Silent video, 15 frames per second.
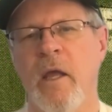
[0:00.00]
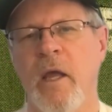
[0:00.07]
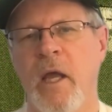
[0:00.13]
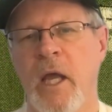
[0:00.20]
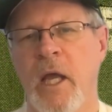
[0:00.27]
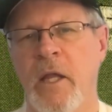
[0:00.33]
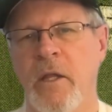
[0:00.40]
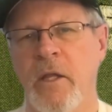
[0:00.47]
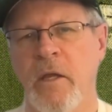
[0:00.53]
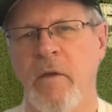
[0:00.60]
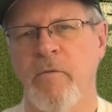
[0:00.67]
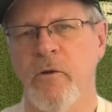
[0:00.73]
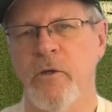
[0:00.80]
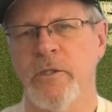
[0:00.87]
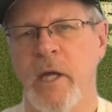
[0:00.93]
And the
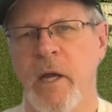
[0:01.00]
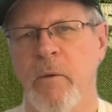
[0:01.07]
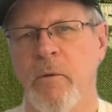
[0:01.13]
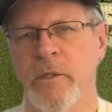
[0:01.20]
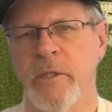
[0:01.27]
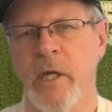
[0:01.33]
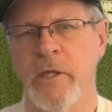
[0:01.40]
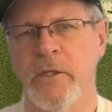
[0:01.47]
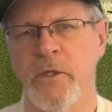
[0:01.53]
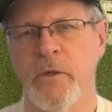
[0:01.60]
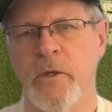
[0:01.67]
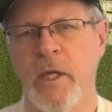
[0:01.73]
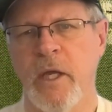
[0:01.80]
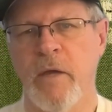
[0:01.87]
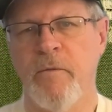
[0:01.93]
first die roll tells
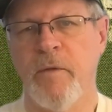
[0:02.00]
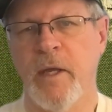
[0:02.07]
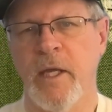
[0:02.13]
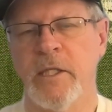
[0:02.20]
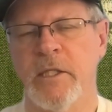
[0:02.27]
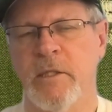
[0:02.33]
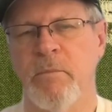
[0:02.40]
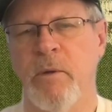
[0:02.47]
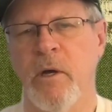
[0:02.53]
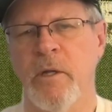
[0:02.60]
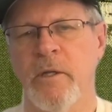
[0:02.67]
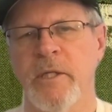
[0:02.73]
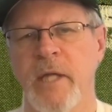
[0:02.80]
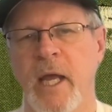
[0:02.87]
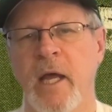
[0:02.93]
you if he gets the
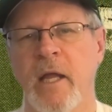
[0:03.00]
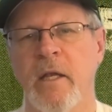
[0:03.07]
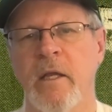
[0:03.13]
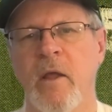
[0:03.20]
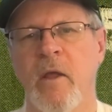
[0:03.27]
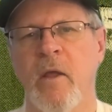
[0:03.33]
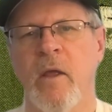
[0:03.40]
ball down.